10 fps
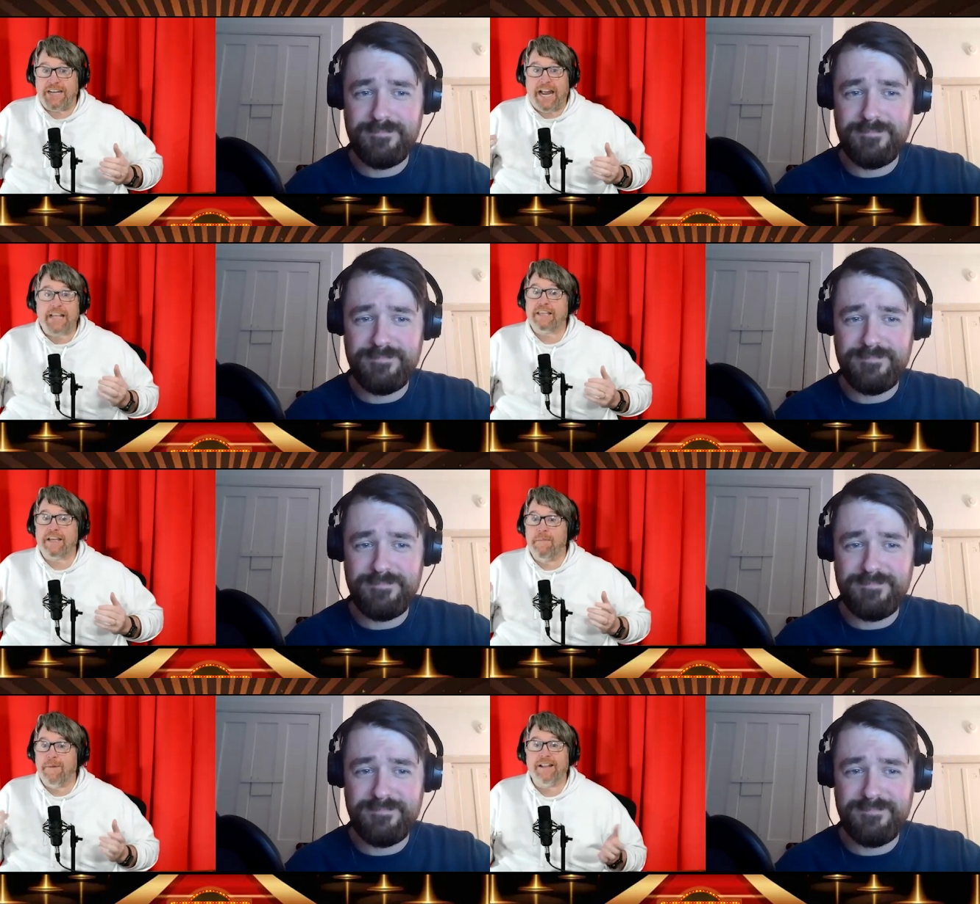
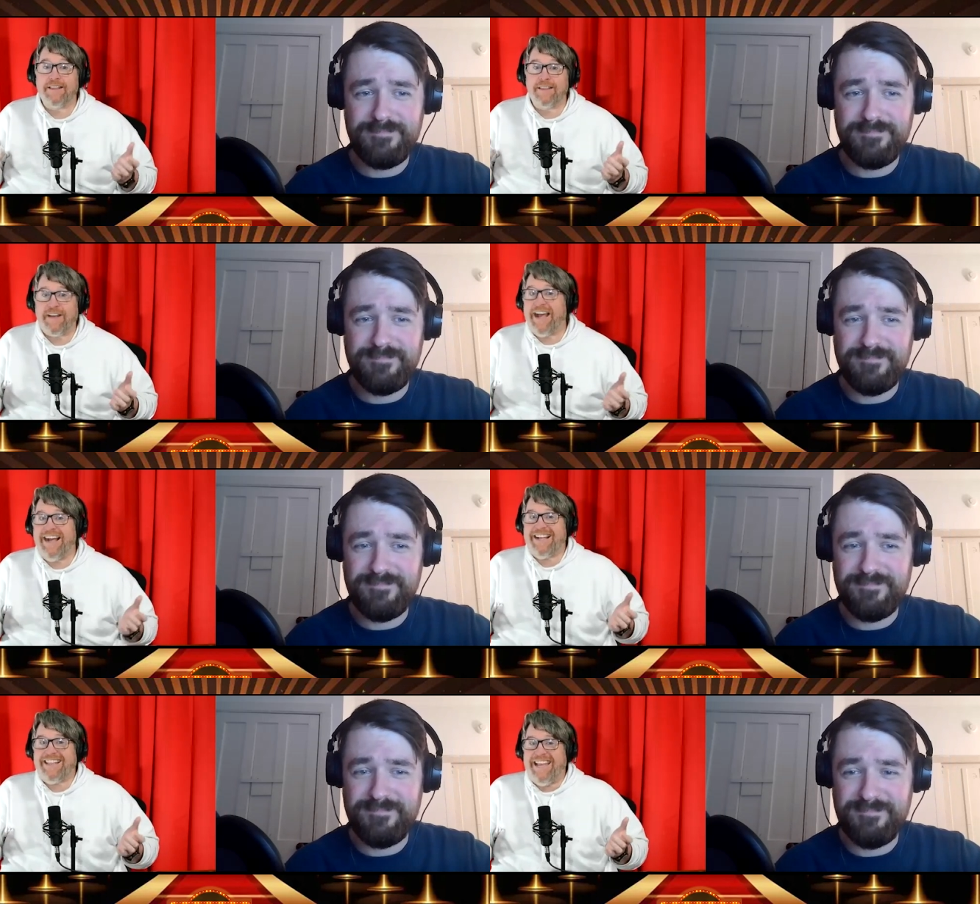Speaker 1: anything but the
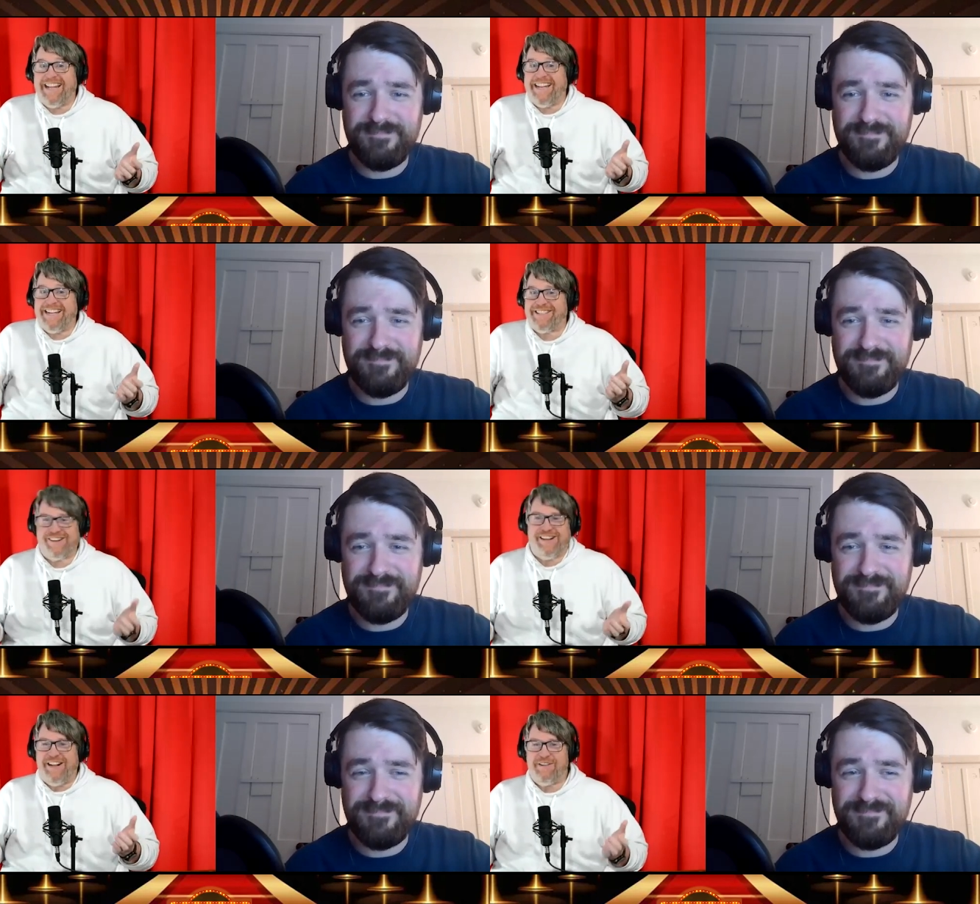fact that it's
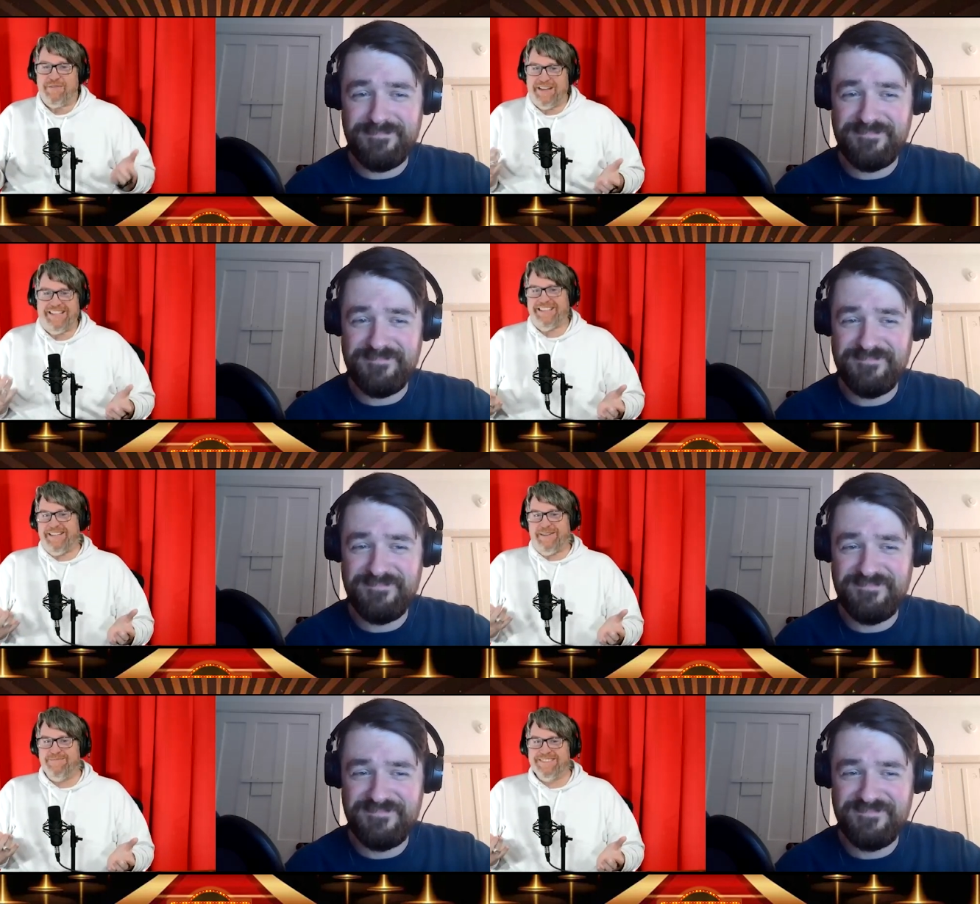John
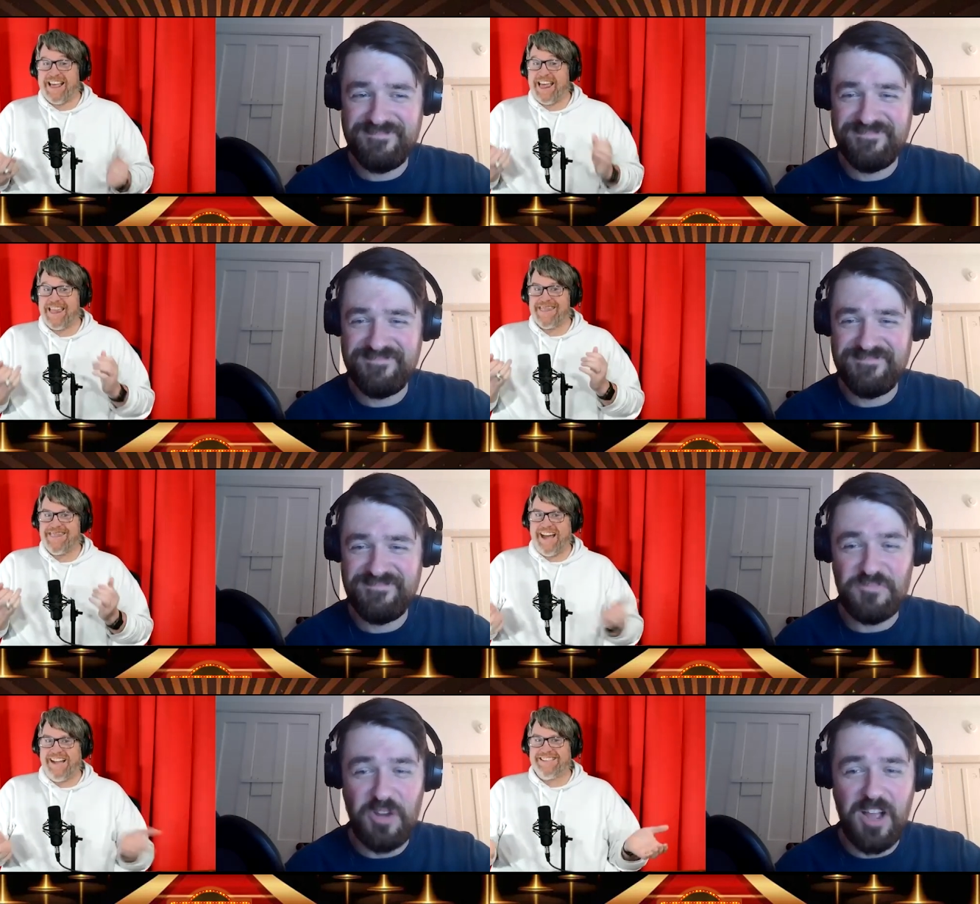Williams.
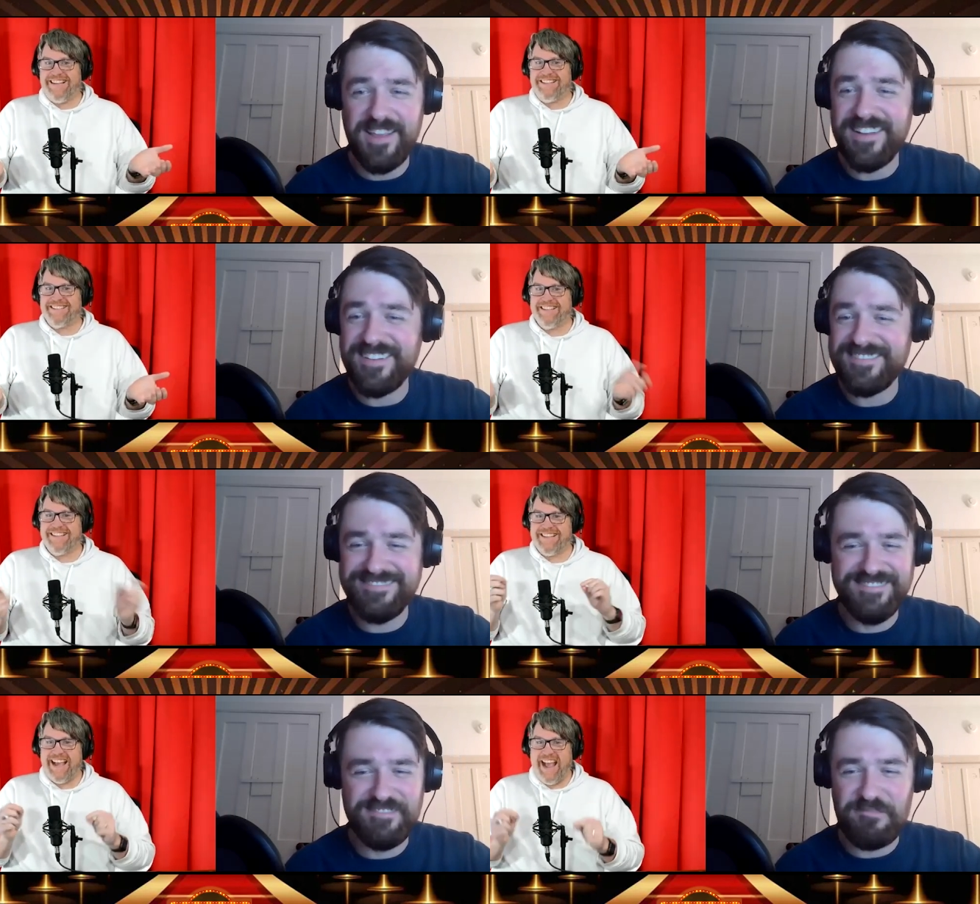
Speaker 2: Rockin'.
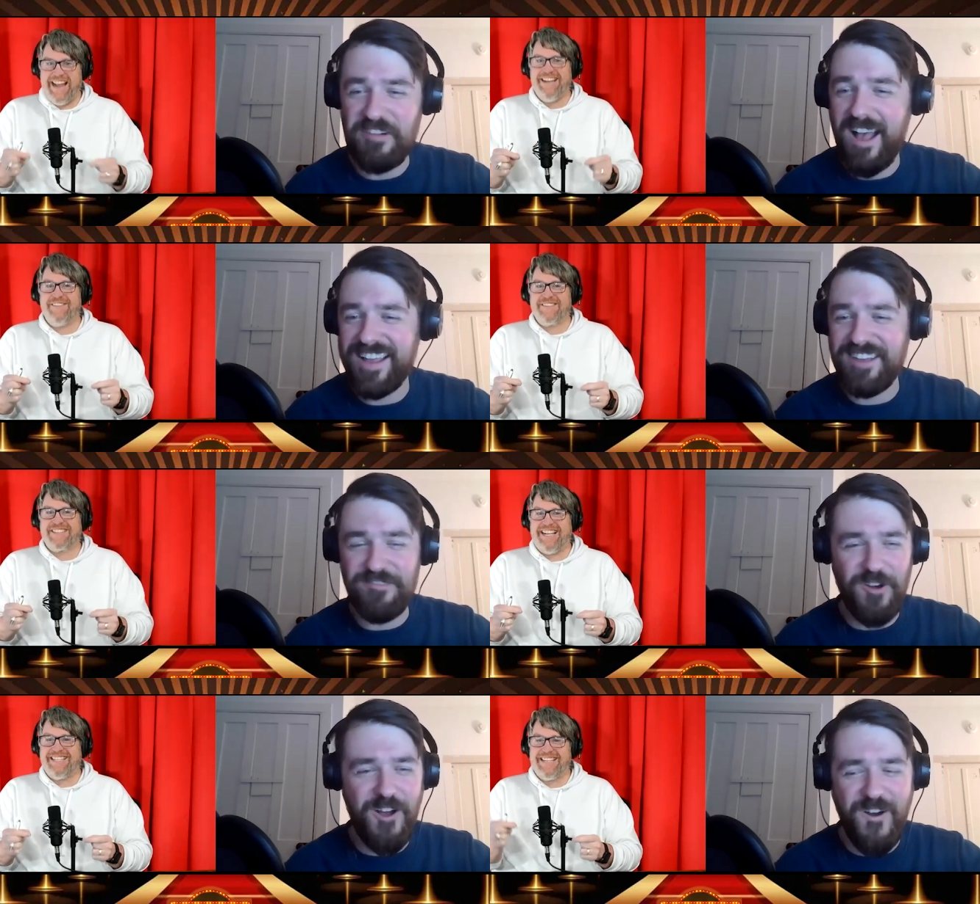Rock and
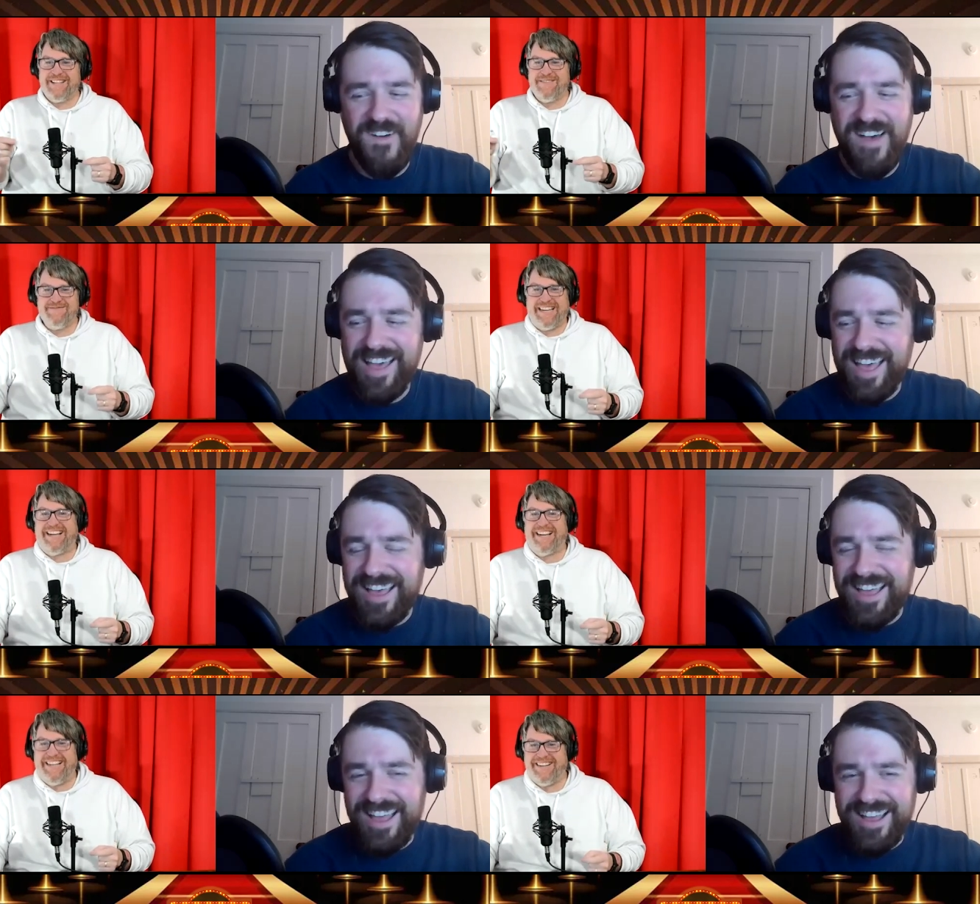roll.
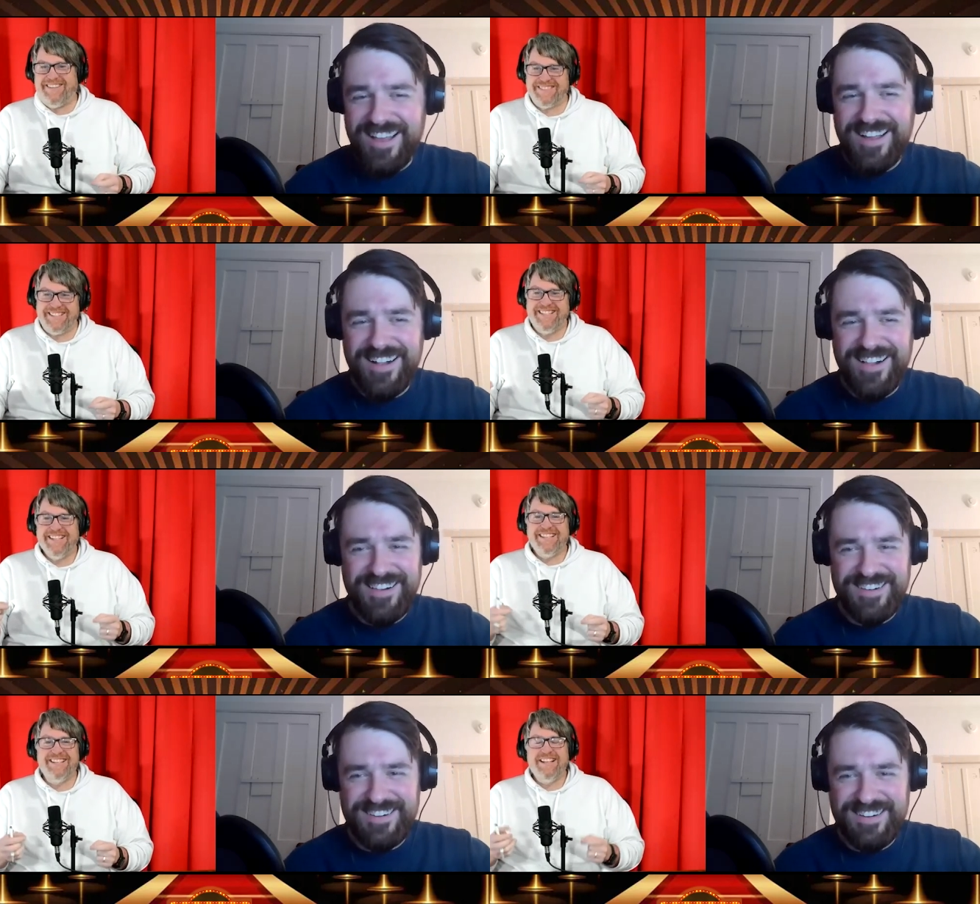Period.
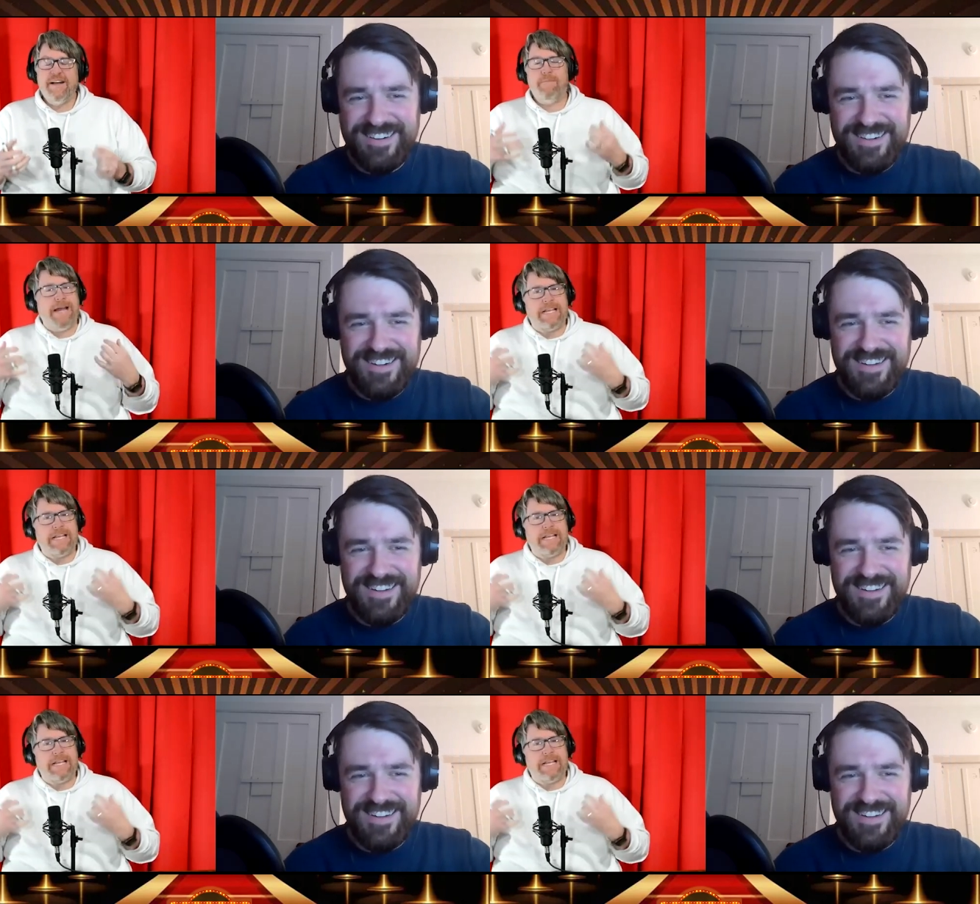
Speaker 1: My